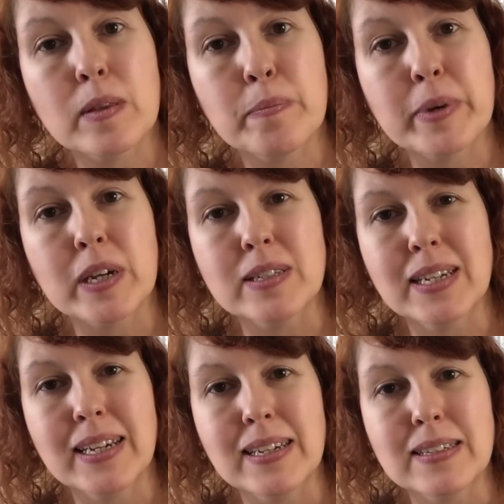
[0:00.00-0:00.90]
because it
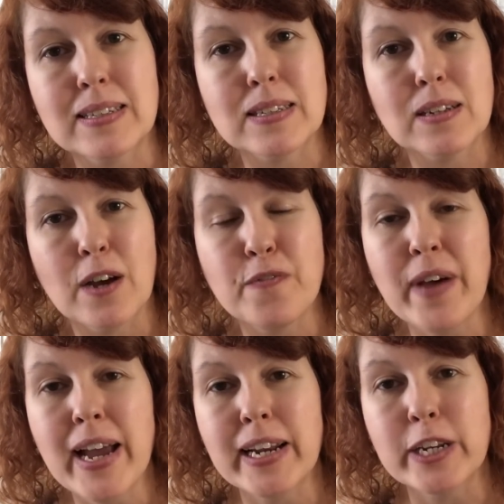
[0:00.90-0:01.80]
is a
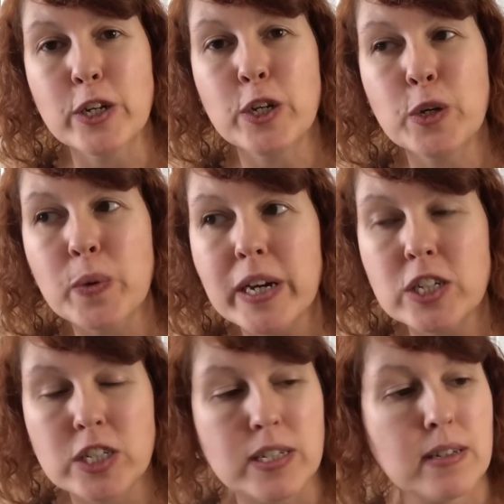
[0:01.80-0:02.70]
fairly
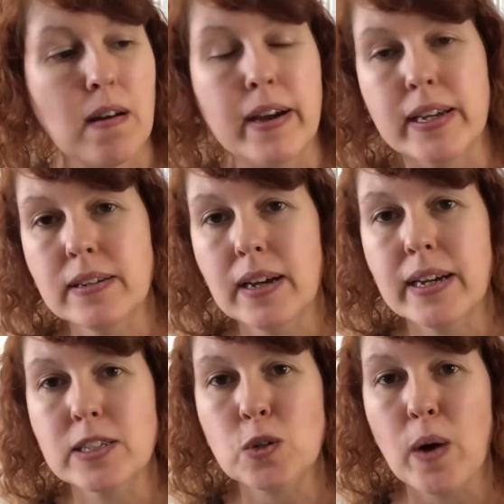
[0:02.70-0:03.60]
newish design
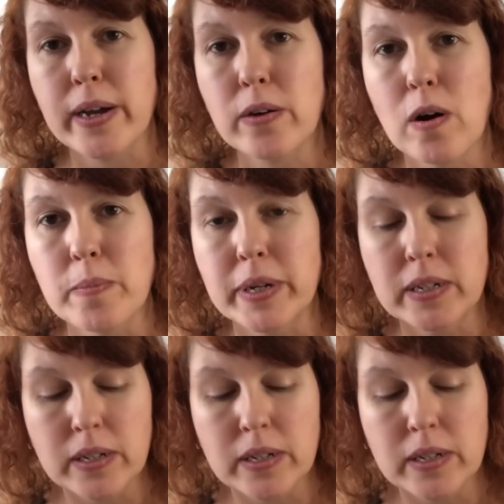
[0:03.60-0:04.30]
and quite common.